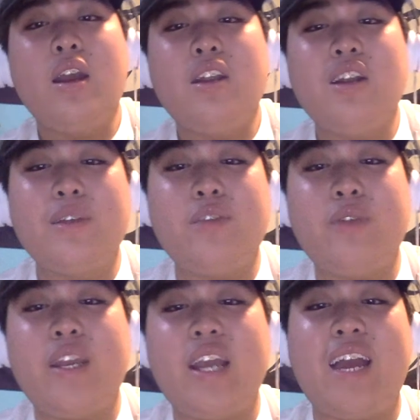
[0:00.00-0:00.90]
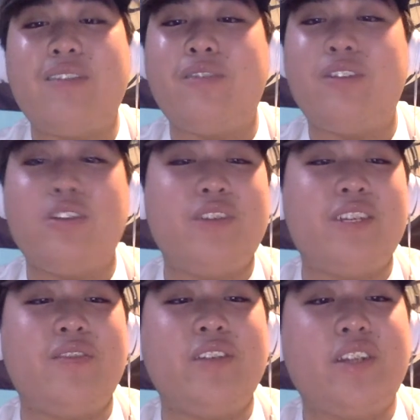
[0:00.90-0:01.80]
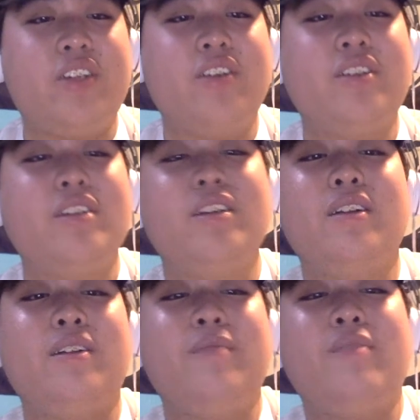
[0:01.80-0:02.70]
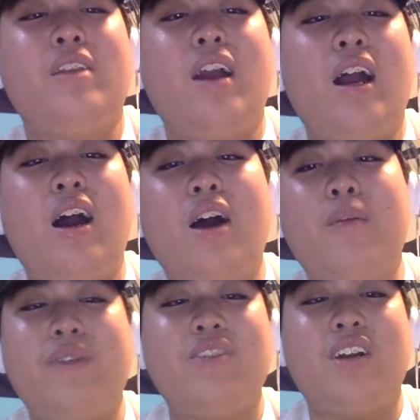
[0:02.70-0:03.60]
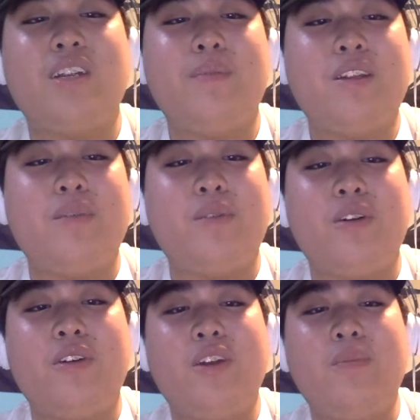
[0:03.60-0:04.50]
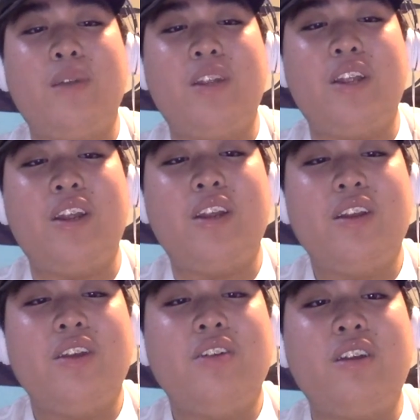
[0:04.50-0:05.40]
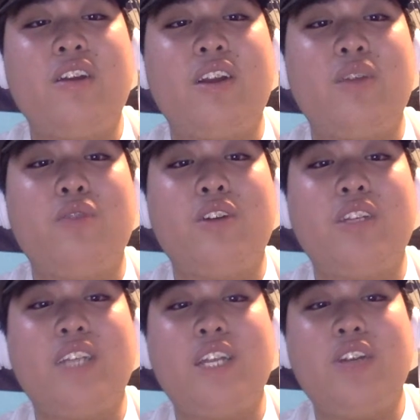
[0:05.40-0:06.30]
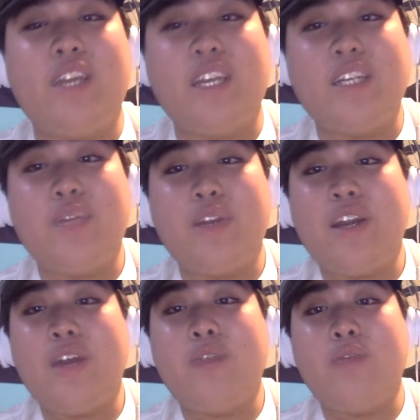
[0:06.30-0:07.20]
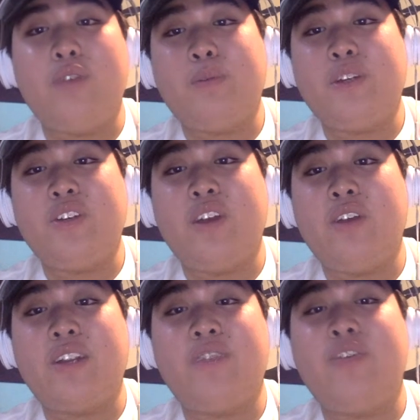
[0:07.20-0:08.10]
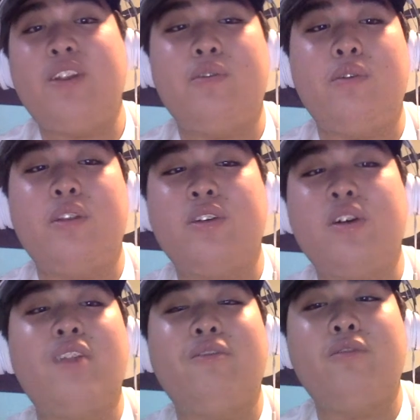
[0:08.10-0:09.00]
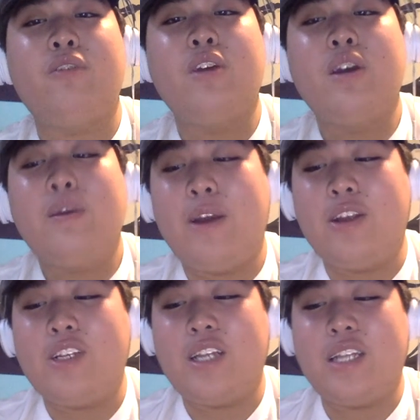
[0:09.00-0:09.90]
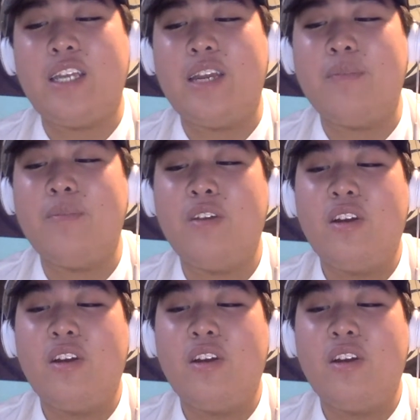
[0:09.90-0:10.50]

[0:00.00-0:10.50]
Number 3, I have the Philadelphia 76ers. I've talked about them earlier, but they're looking like a real contender in the East right now. Especially, I like to fit up with a lot of players on that team.